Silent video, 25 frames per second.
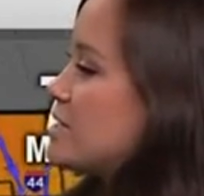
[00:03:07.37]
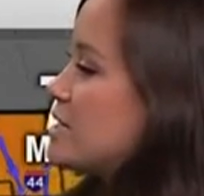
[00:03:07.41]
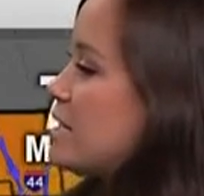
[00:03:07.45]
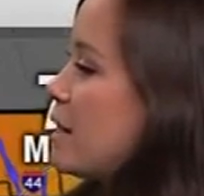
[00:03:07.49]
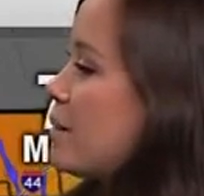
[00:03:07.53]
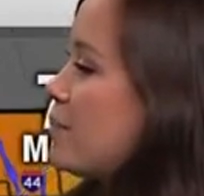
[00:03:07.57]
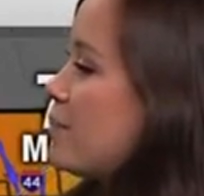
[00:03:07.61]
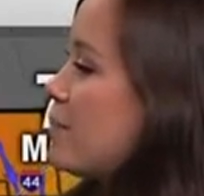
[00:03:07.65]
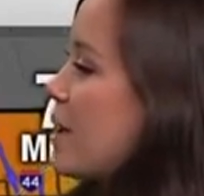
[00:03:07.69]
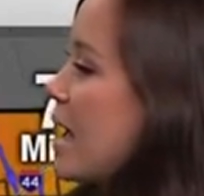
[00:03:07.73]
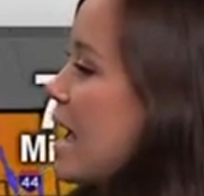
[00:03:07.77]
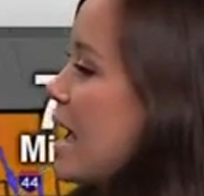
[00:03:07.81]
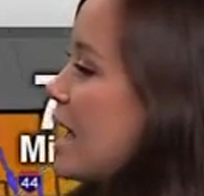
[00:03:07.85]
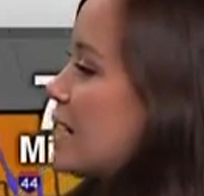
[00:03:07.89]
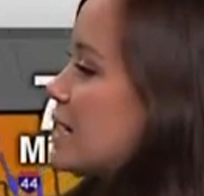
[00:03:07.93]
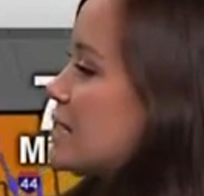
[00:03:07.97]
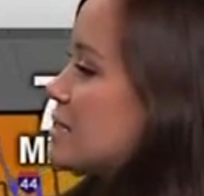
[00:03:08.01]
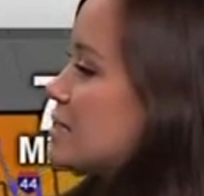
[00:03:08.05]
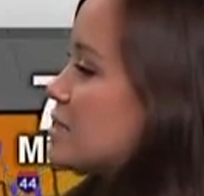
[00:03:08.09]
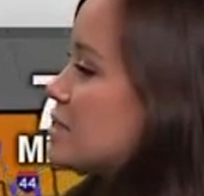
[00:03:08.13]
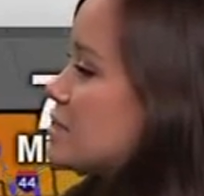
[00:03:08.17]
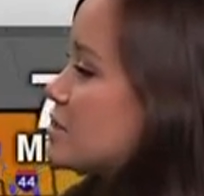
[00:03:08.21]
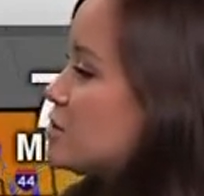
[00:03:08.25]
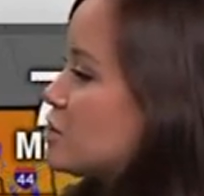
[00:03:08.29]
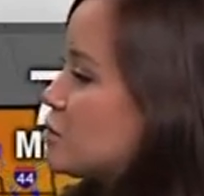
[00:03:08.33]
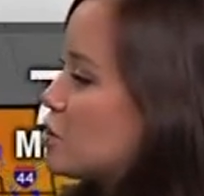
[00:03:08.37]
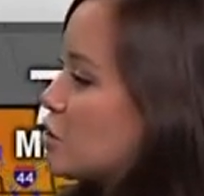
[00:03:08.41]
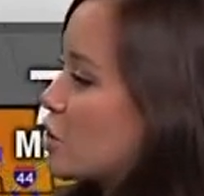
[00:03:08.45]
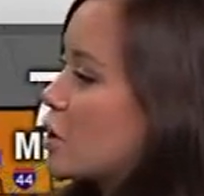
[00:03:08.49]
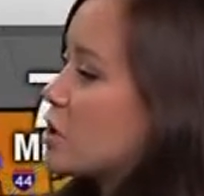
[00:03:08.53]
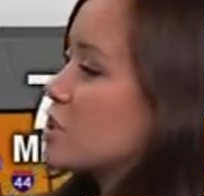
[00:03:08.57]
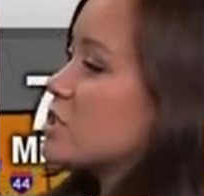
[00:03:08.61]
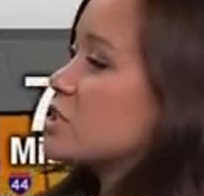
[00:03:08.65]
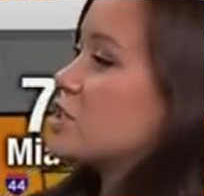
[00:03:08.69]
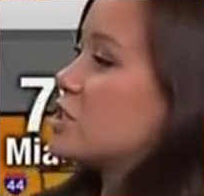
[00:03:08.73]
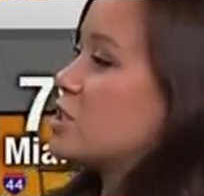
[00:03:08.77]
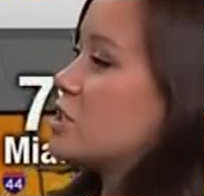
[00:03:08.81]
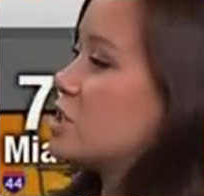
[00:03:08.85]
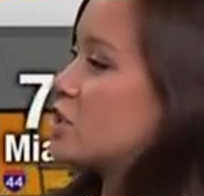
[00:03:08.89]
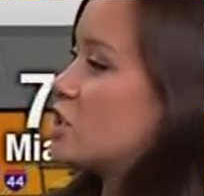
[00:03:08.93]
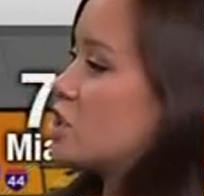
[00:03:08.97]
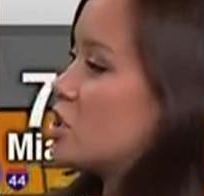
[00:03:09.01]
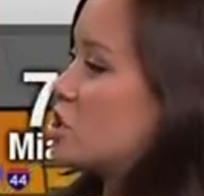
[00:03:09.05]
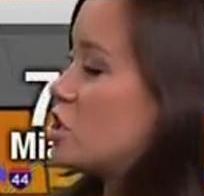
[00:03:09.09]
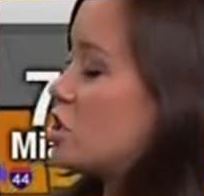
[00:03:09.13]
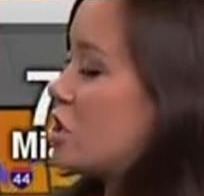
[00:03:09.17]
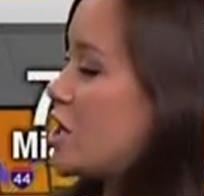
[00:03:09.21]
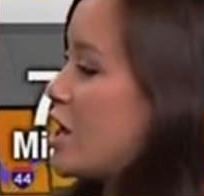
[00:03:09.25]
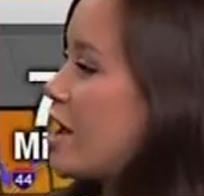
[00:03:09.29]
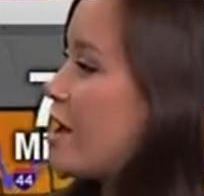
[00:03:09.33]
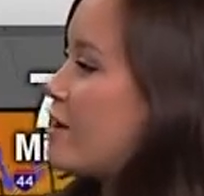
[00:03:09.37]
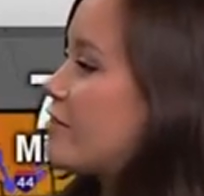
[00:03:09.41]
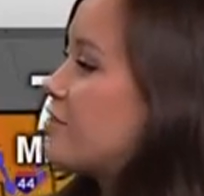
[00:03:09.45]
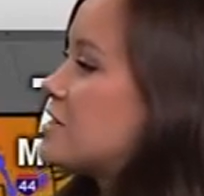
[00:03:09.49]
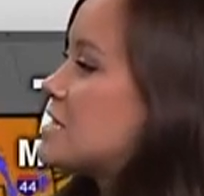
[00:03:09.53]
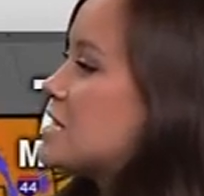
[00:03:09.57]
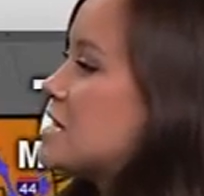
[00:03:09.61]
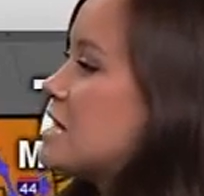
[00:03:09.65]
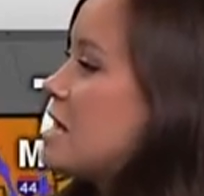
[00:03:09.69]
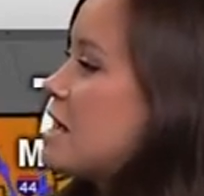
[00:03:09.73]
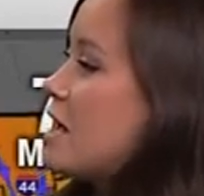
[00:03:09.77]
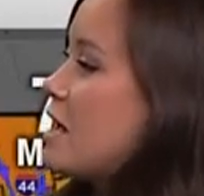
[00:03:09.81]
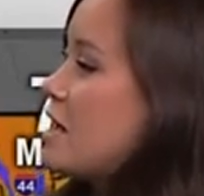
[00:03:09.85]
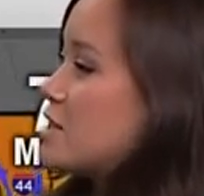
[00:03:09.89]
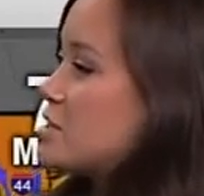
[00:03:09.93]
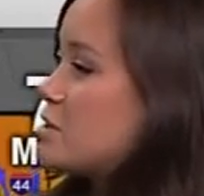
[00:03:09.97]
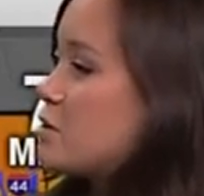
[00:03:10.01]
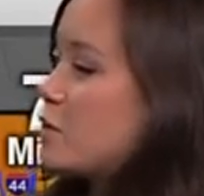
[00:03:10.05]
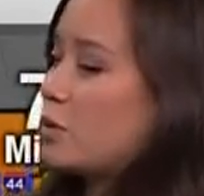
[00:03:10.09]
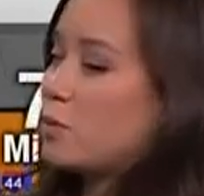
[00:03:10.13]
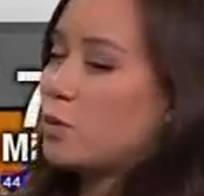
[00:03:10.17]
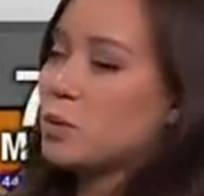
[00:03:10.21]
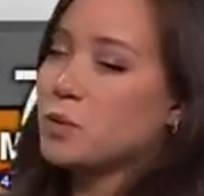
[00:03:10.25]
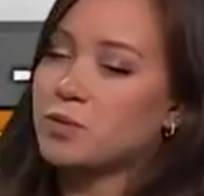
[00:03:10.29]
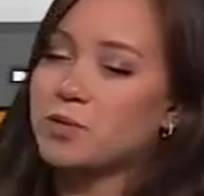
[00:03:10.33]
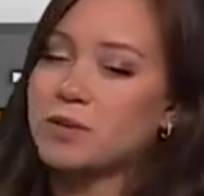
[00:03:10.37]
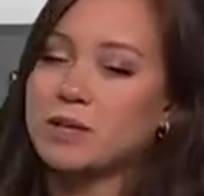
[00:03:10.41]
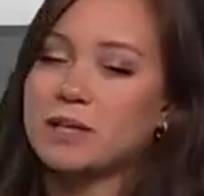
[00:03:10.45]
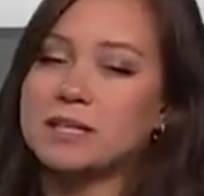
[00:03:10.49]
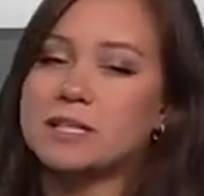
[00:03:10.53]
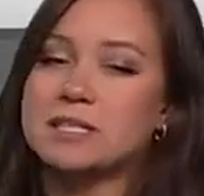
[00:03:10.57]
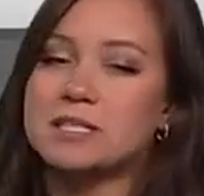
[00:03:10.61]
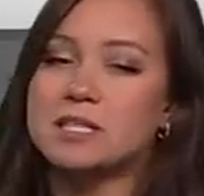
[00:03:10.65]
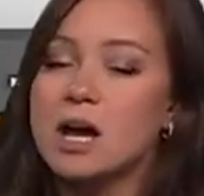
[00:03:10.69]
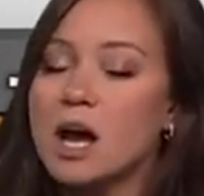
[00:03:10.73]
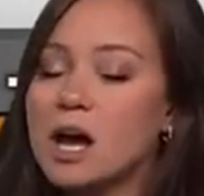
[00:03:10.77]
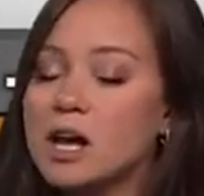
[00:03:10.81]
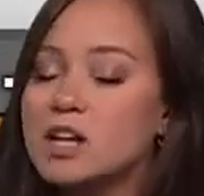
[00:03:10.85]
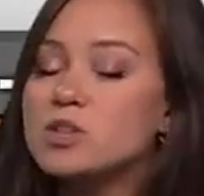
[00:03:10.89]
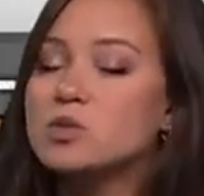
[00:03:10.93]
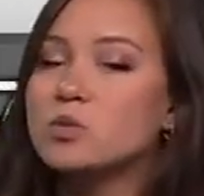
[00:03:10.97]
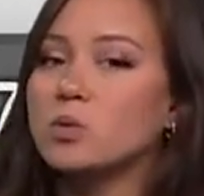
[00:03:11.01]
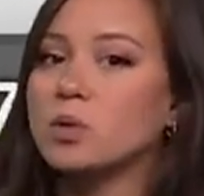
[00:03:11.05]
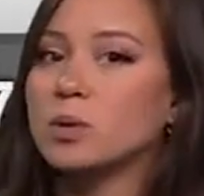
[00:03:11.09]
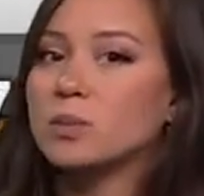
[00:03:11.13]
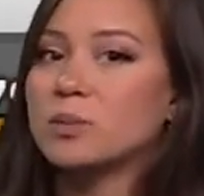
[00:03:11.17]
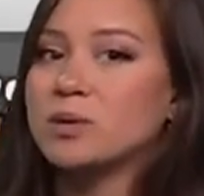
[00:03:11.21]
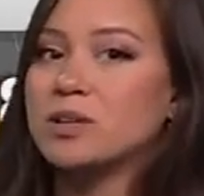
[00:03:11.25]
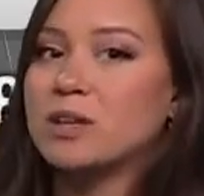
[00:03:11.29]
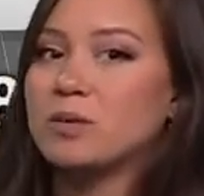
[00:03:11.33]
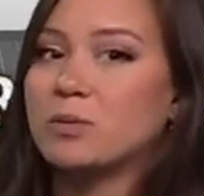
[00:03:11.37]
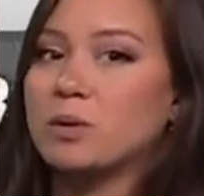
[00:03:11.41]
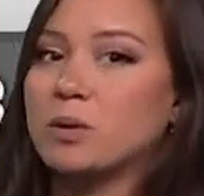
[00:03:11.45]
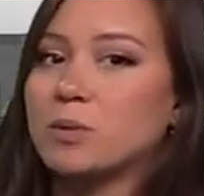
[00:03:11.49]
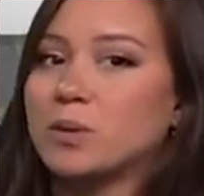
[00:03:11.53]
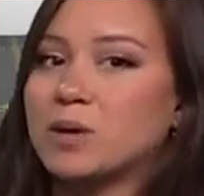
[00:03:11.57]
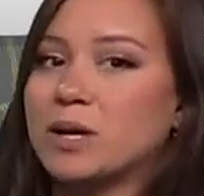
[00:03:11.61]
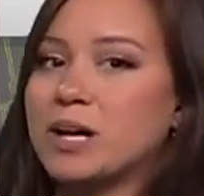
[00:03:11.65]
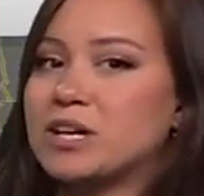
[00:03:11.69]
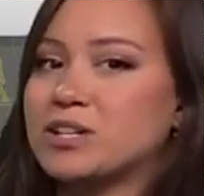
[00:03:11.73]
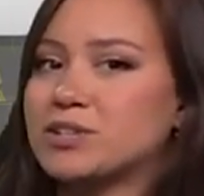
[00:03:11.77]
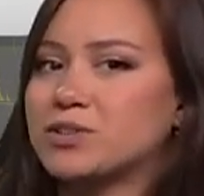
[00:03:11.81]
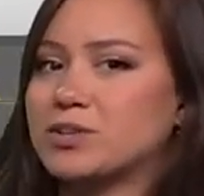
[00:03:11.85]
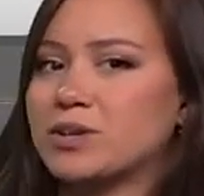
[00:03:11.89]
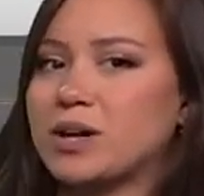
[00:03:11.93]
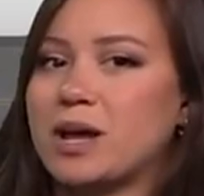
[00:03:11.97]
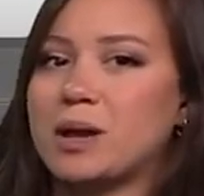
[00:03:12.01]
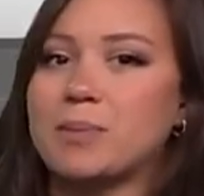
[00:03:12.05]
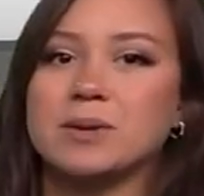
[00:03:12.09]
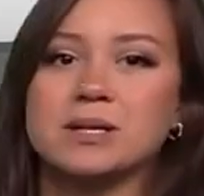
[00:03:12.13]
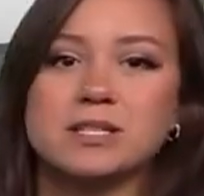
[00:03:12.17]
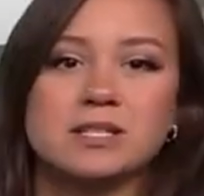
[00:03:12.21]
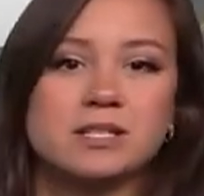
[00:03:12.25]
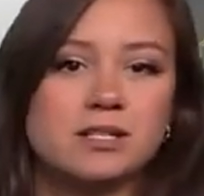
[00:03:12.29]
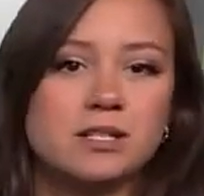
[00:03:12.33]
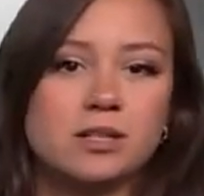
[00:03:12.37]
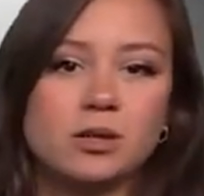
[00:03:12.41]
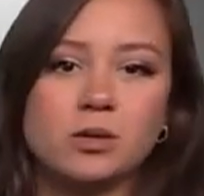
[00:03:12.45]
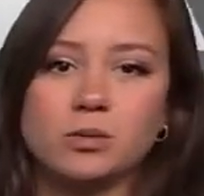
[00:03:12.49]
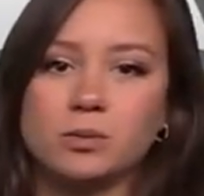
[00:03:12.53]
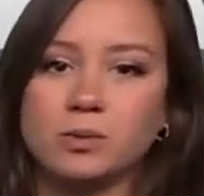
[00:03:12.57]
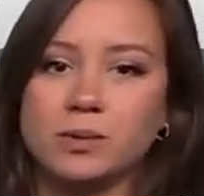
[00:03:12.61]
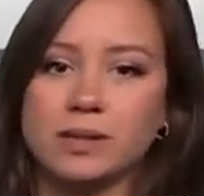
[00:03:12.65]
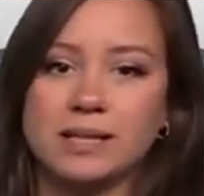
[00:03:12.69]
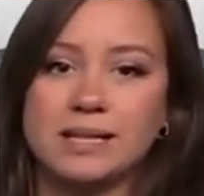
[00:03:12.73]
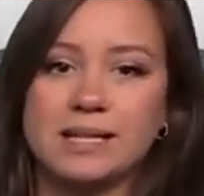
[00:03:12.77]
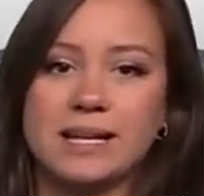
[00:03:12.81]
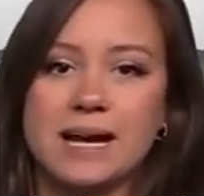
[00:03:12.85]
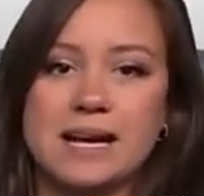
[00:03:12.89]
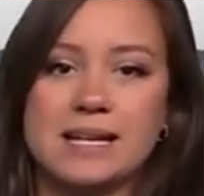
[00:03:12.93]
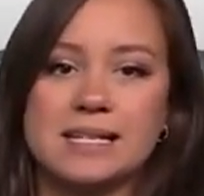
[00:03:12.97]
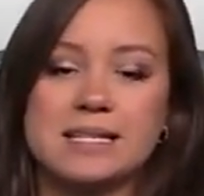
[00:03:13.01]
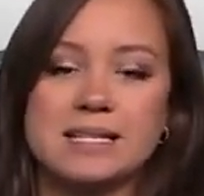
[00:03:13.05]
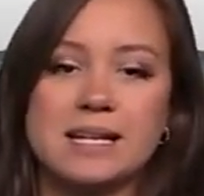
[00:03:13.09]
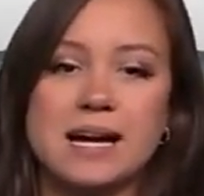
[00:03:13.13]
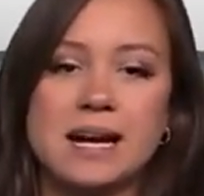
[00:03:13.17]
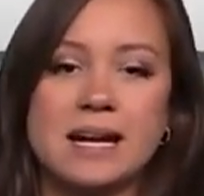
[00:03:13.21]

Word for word: a step back as it starts to shift so it will feel a touch warmer than we were yesterday, but still really nice.